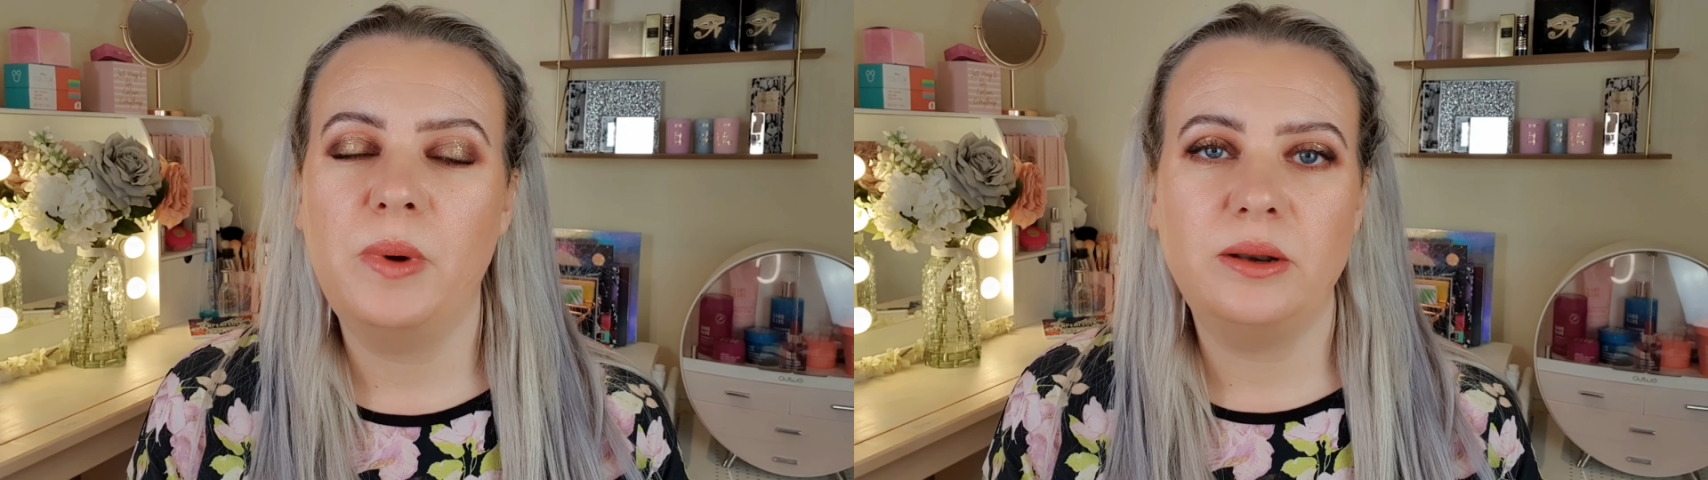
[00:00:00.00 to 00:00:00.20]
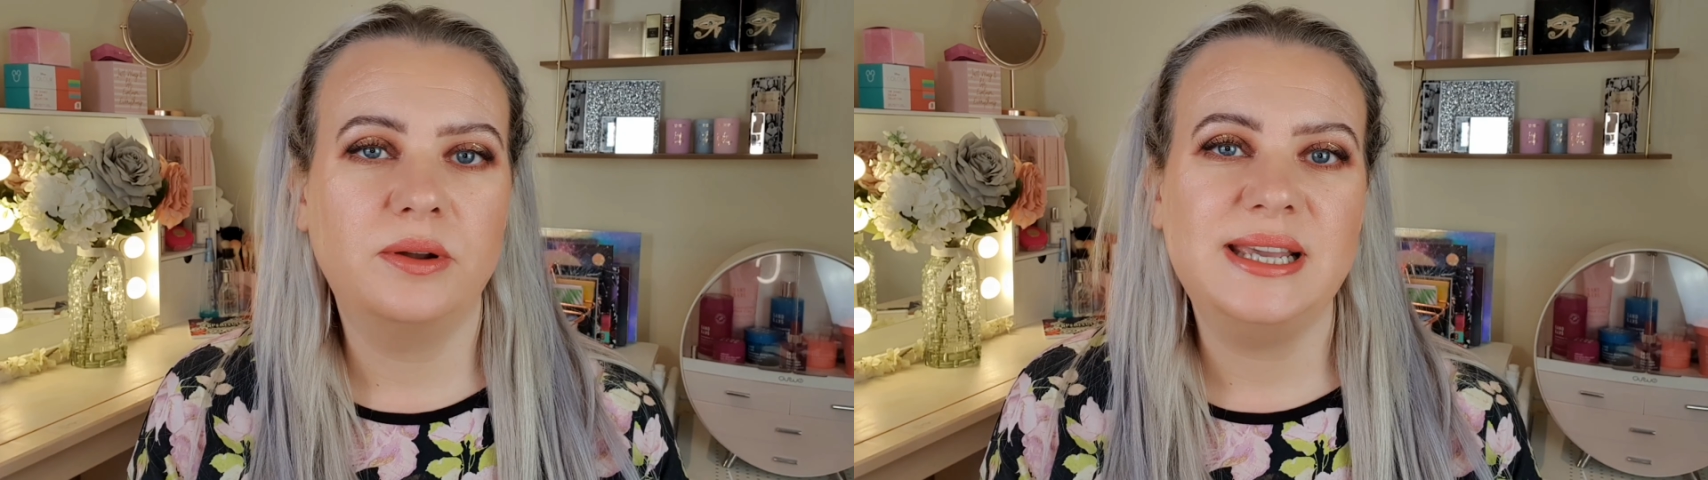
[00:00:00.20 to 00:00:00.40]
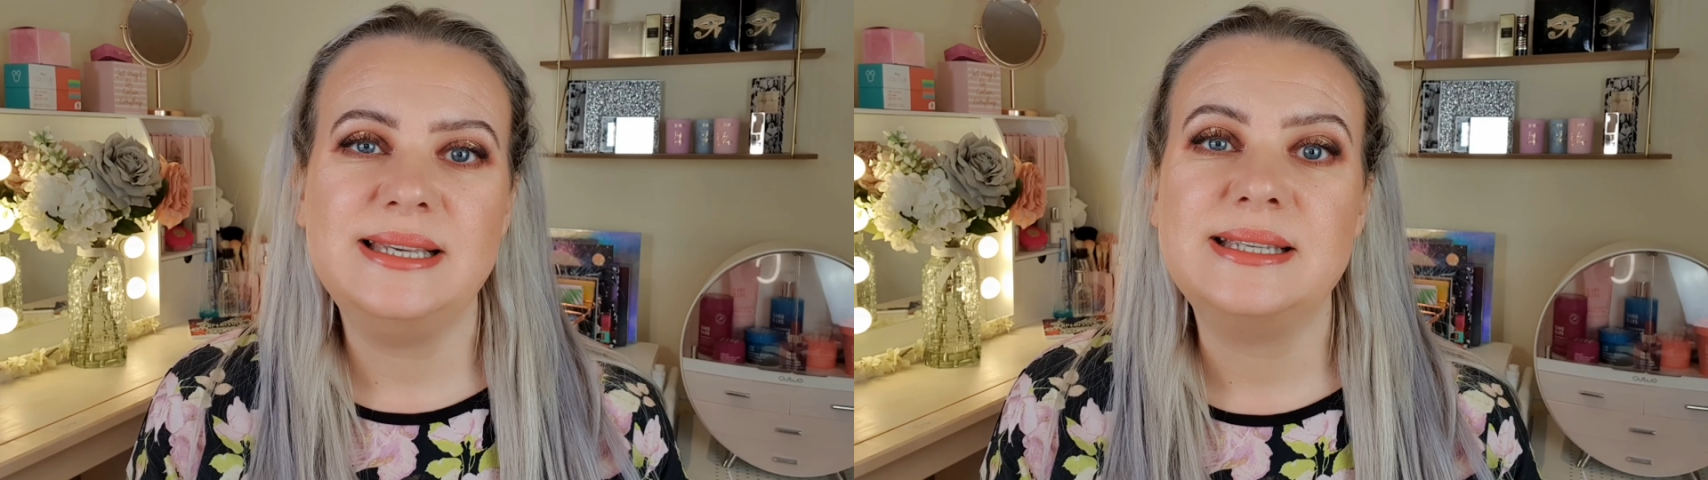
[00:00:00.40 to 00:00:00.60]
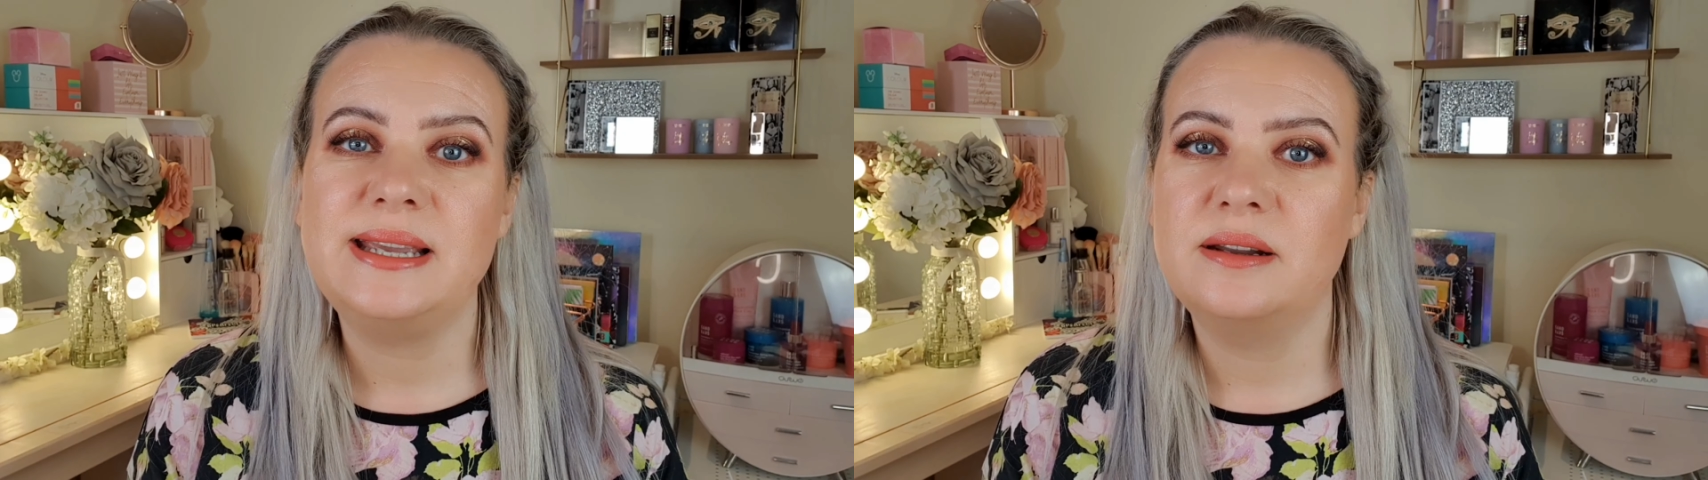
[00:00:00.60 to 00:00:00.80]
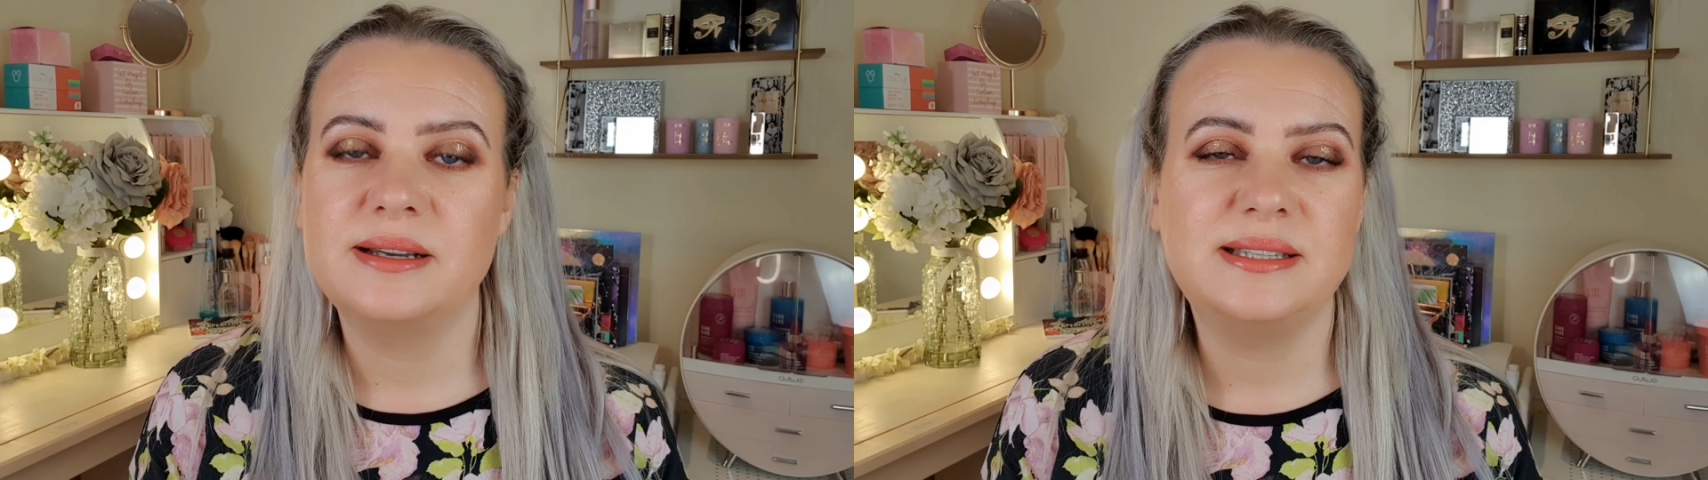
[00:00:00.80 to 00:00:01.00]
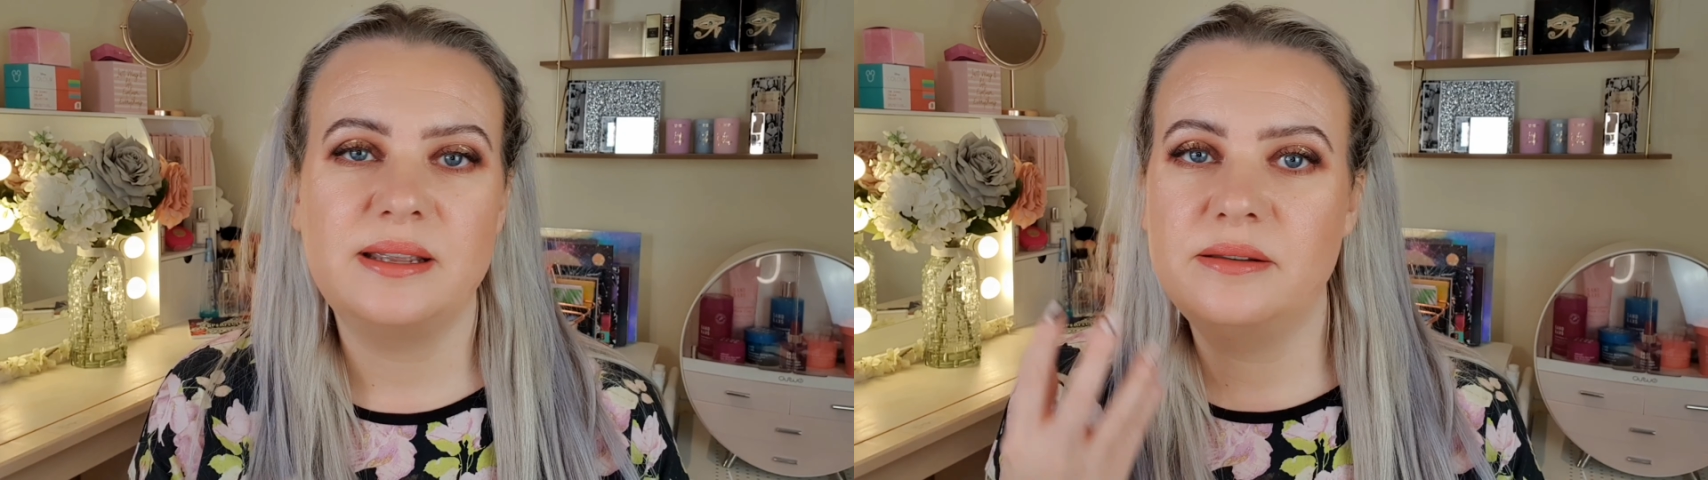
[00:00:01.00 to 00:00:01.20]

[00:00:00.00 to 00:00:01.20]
Went on easy, nice